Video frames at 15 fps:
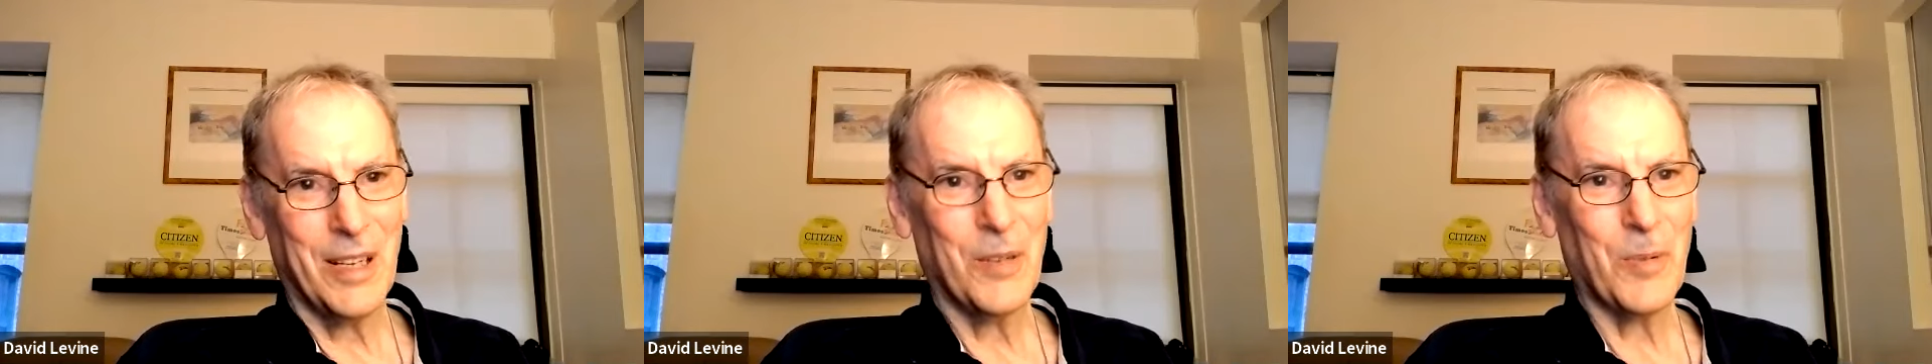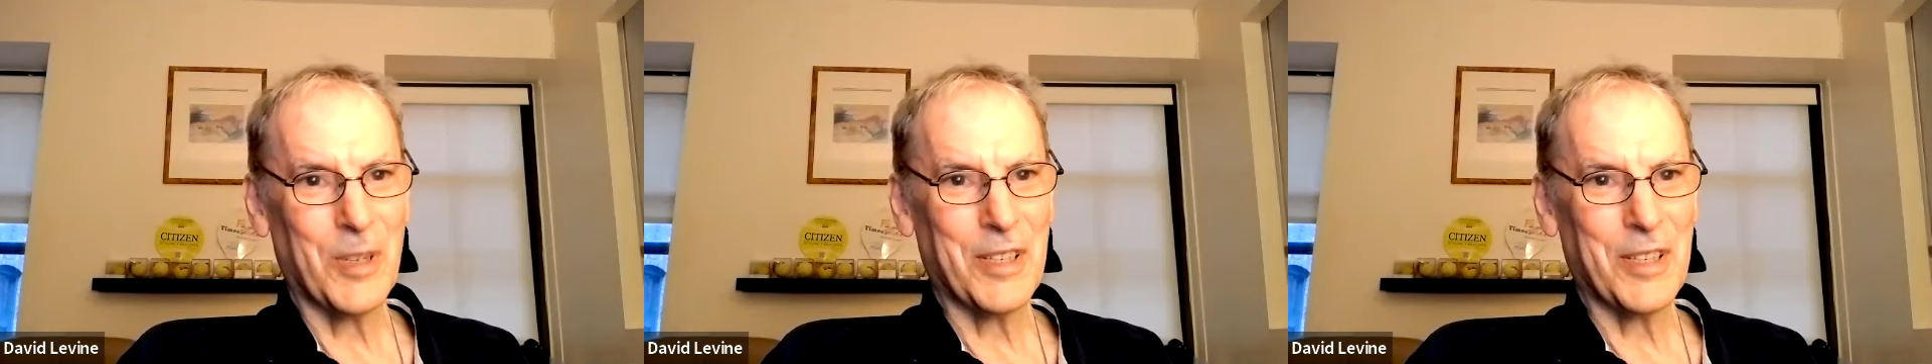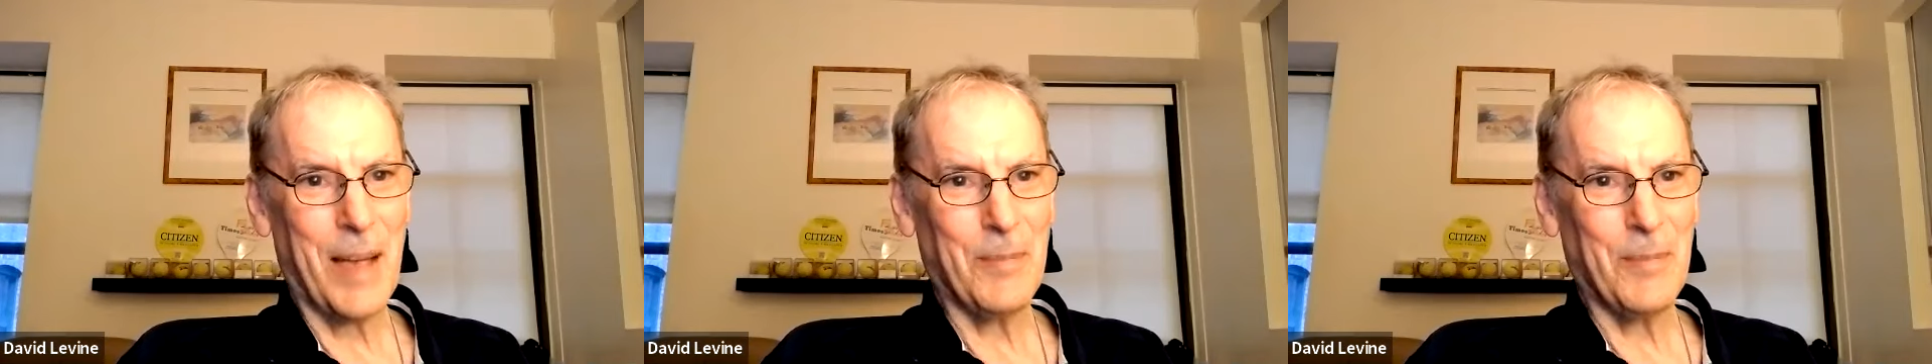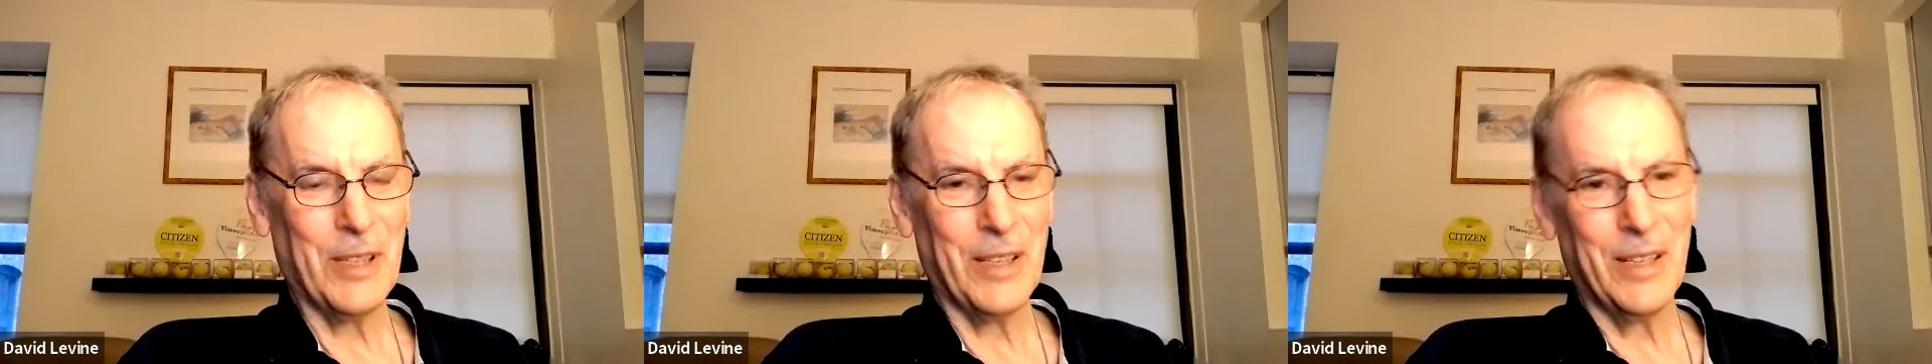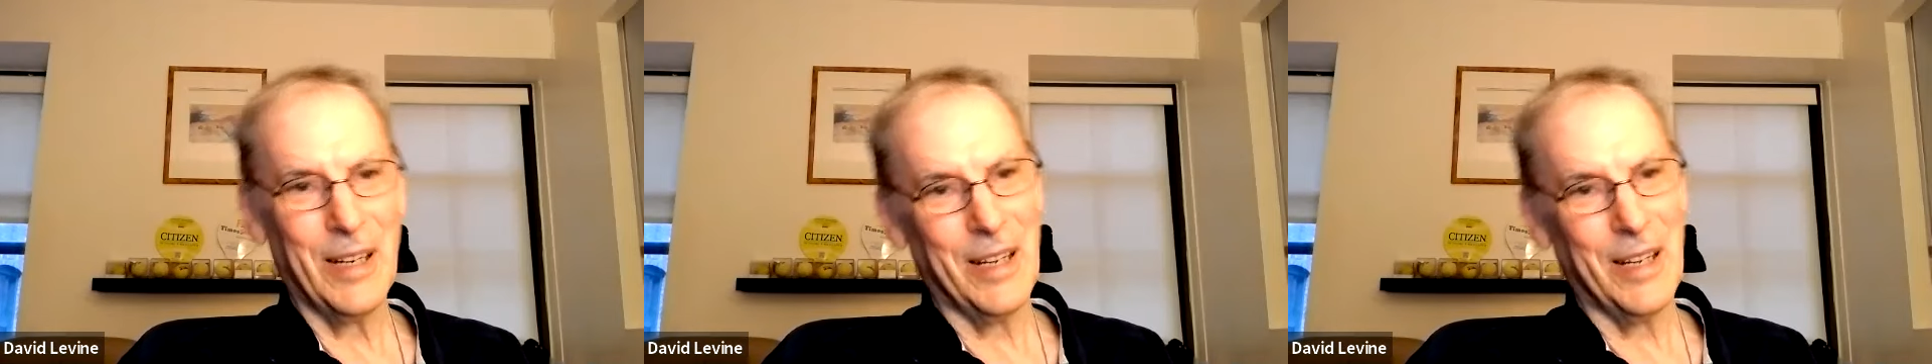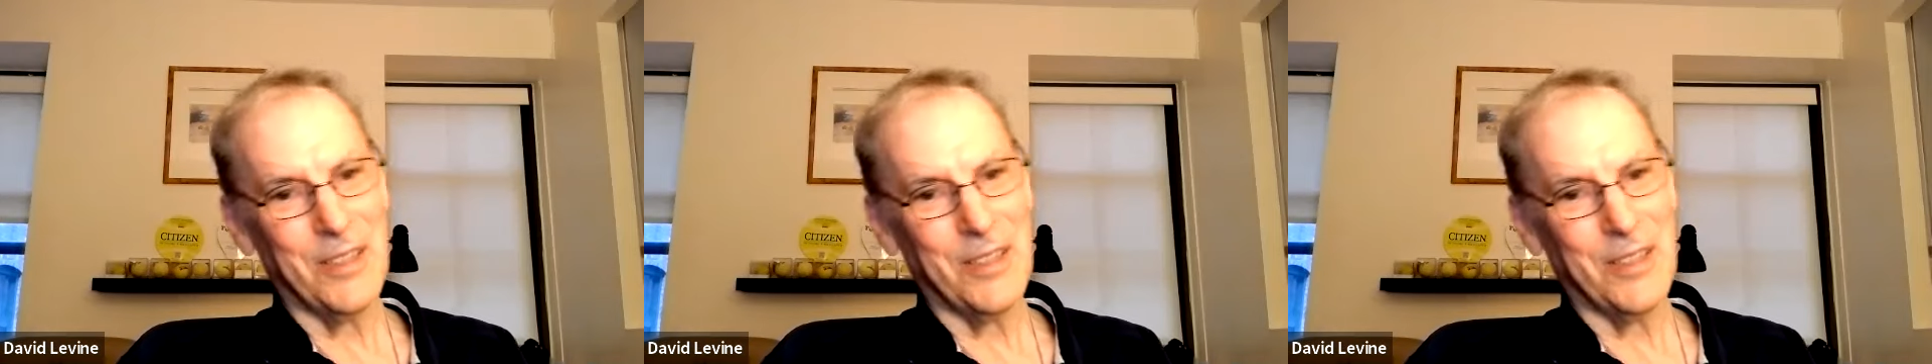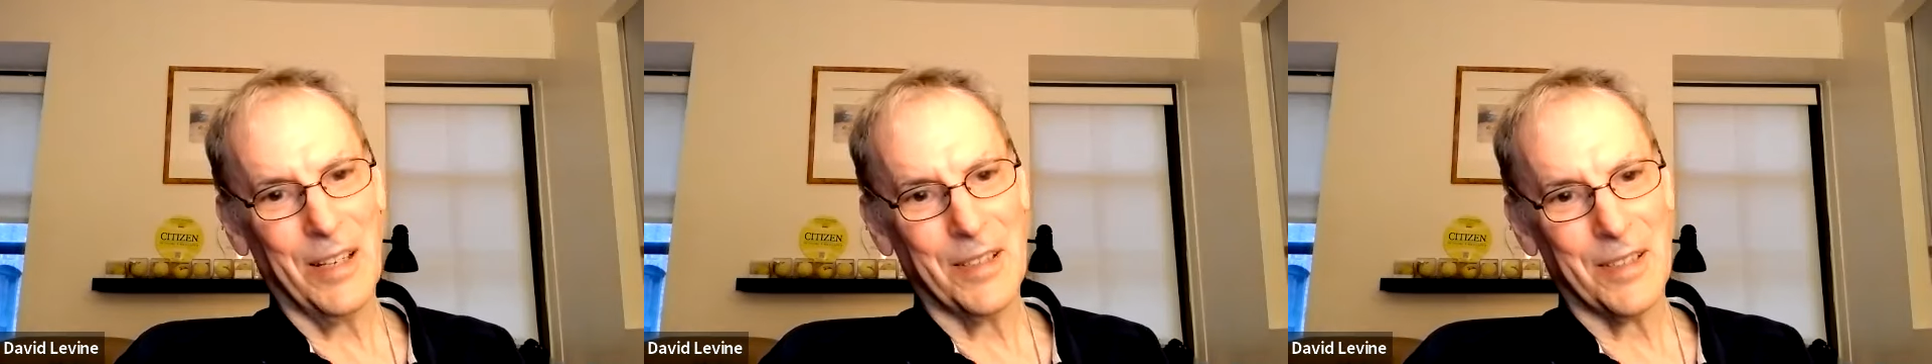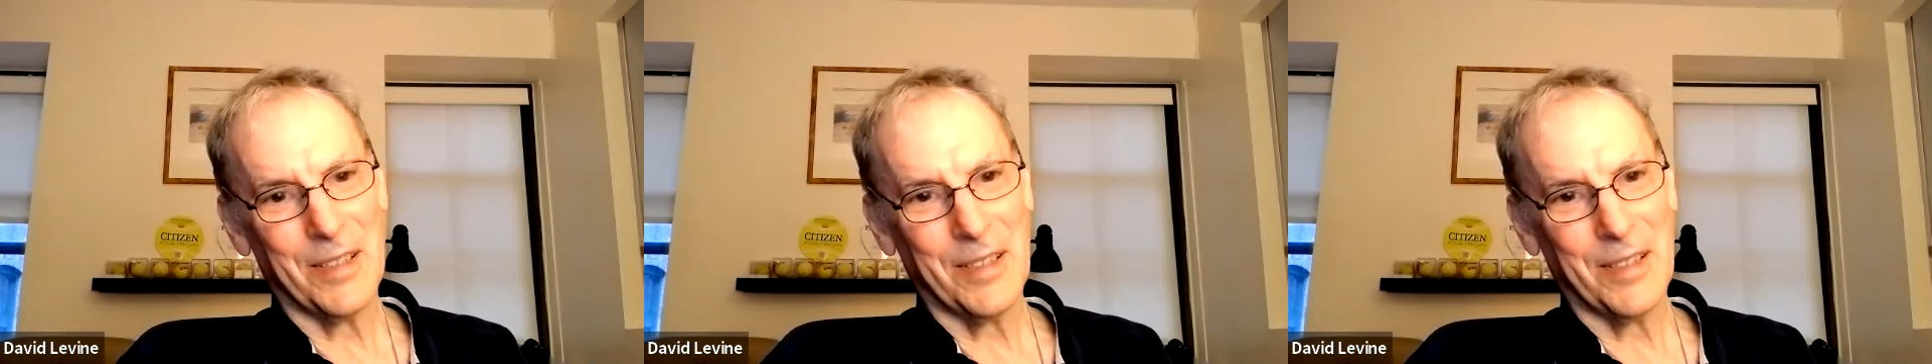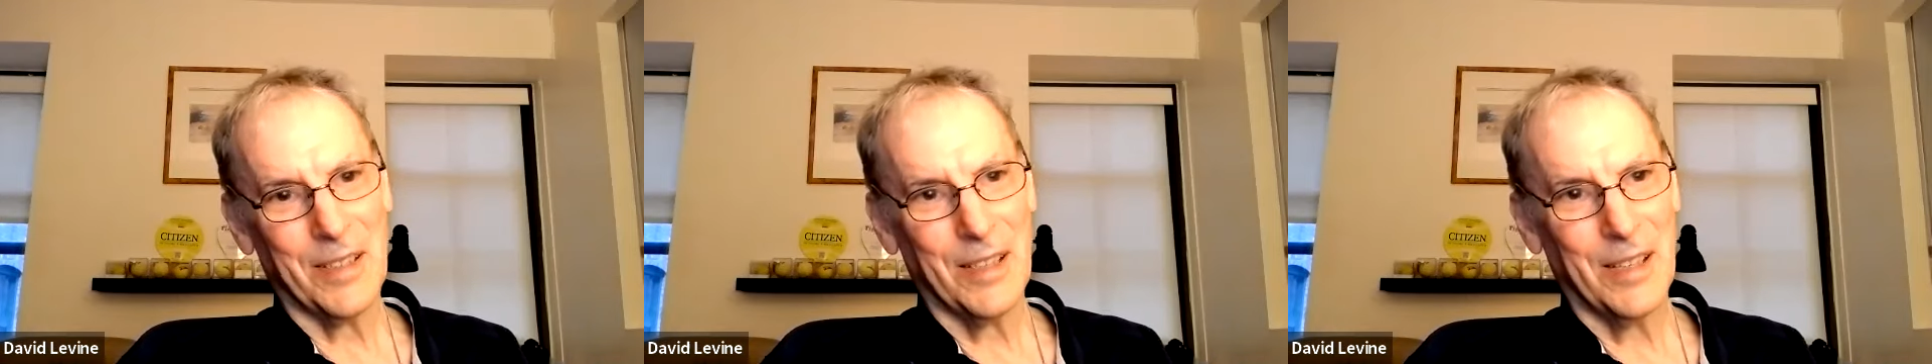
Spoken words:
what's happening in the United States.